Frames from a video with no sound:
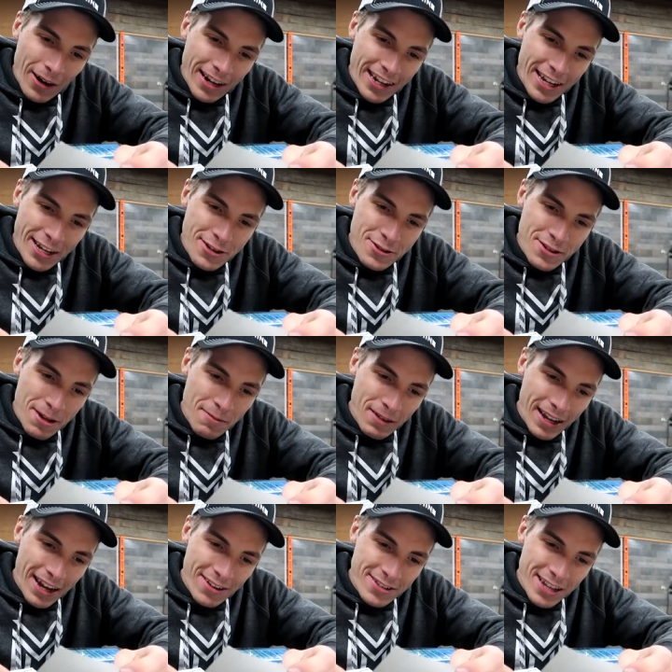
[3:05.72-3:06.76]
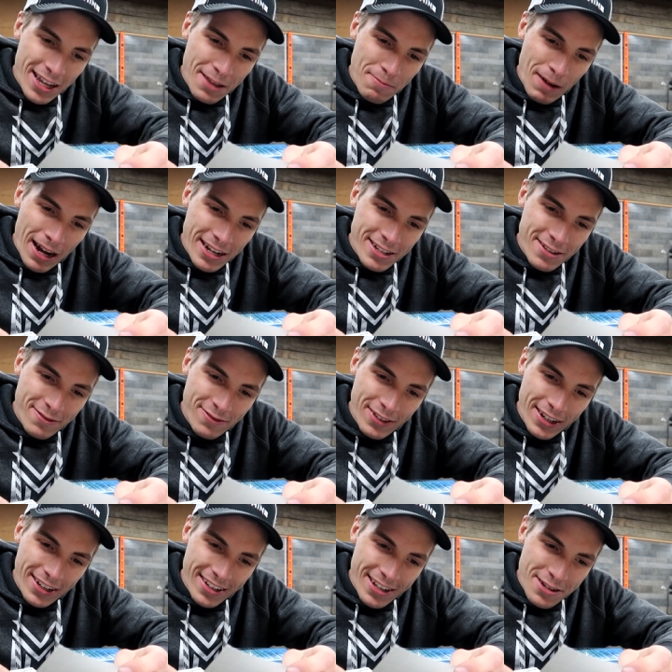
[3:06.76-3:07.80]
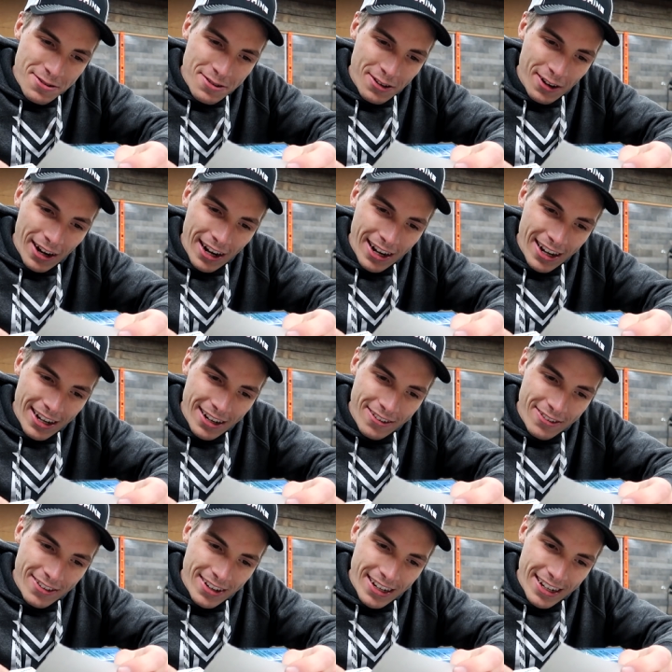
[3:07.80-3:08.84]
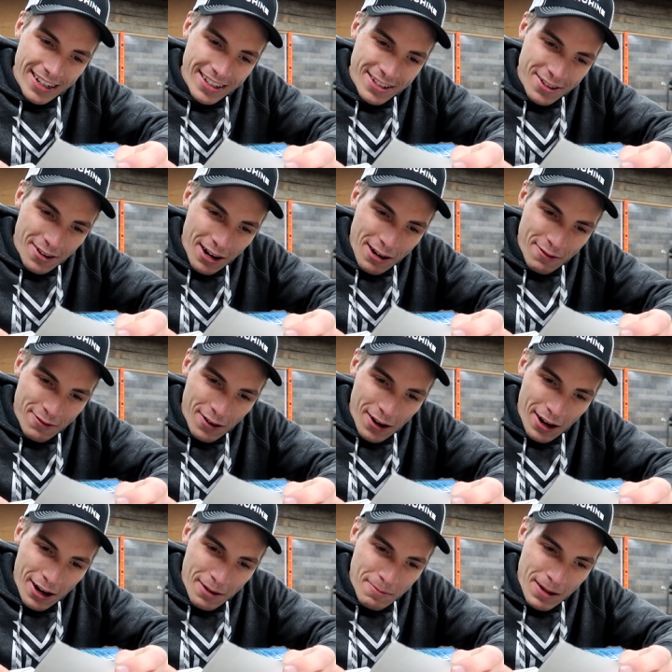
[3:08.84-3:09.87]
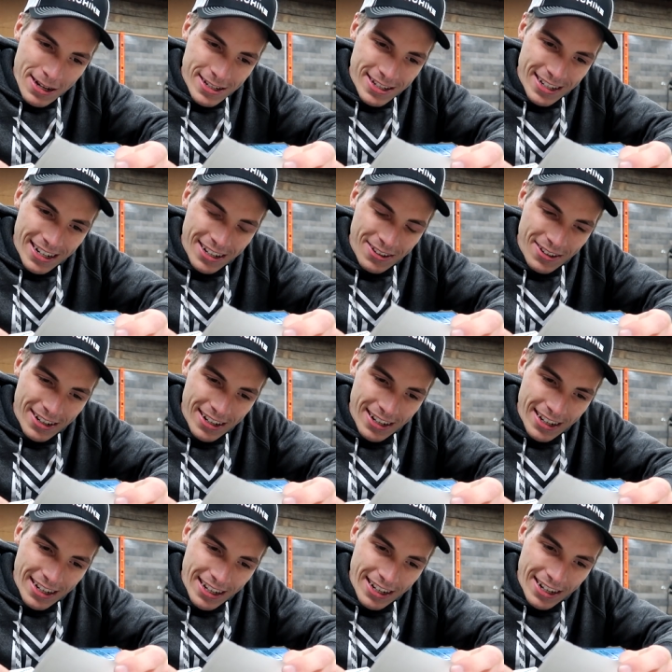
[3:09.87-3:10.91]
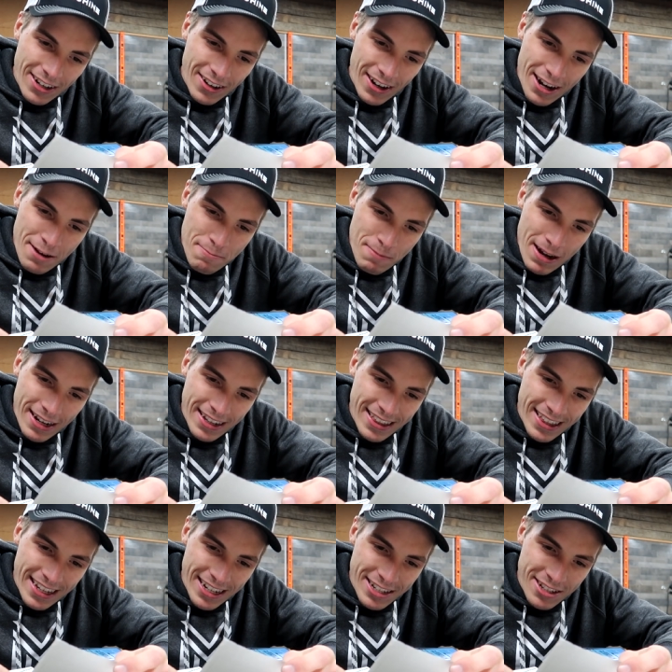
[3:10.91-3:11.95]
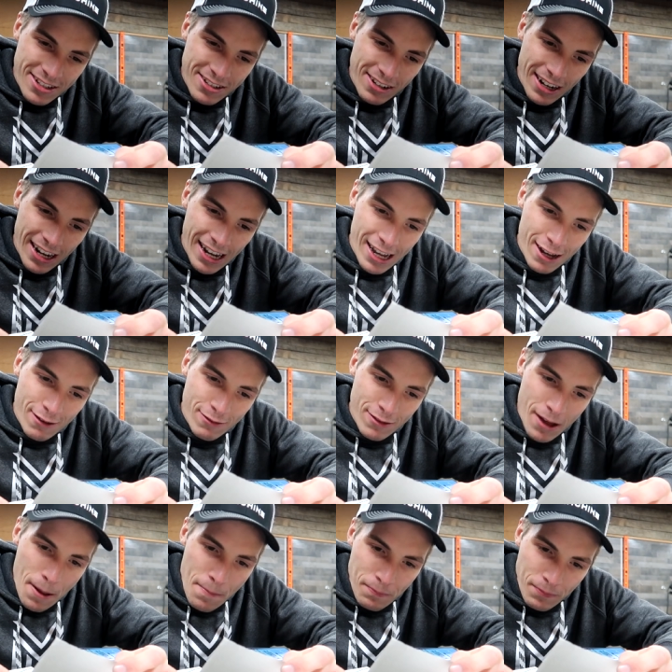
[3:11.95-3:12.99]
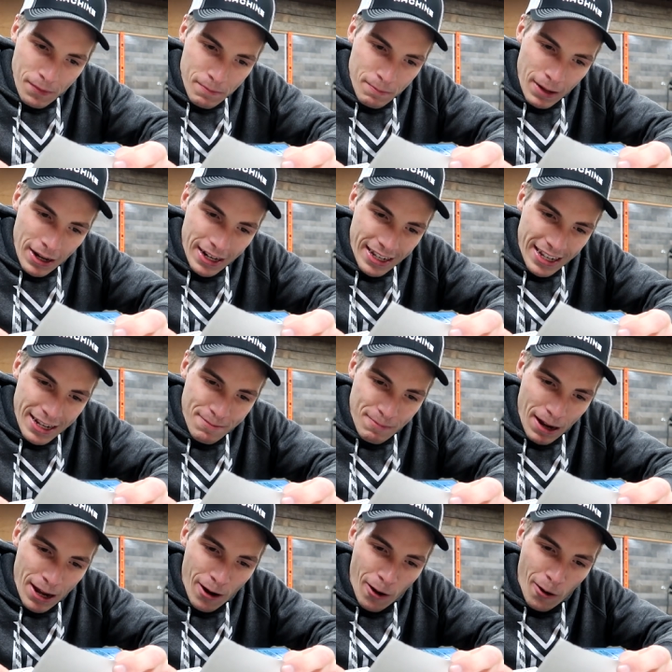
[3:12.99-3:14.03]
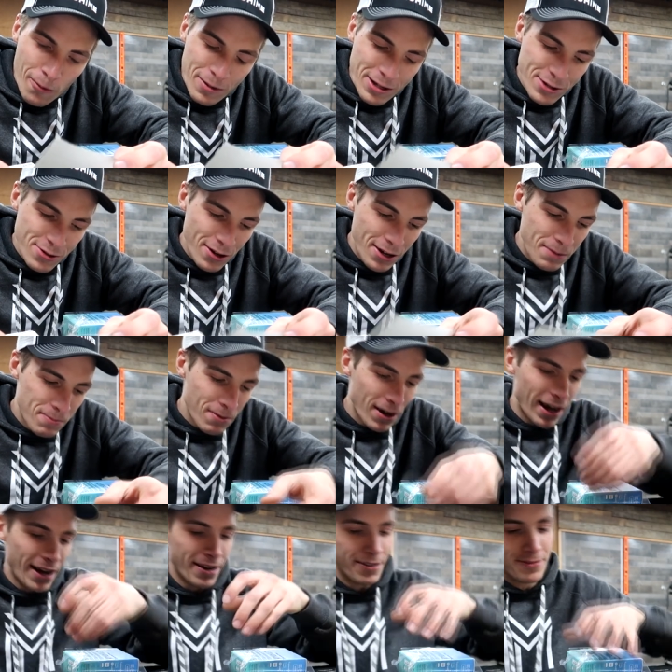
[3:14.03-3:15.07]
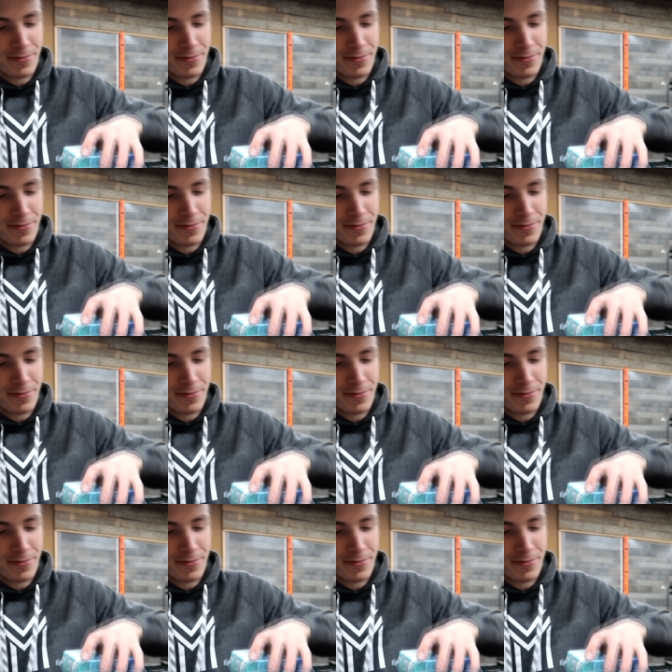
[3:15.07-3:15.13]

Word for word: wanted to get you something outside the box and figured this is a great gift. It's great for automation and you can integrate many things to it. I have many in my home. Enjoy, Brett.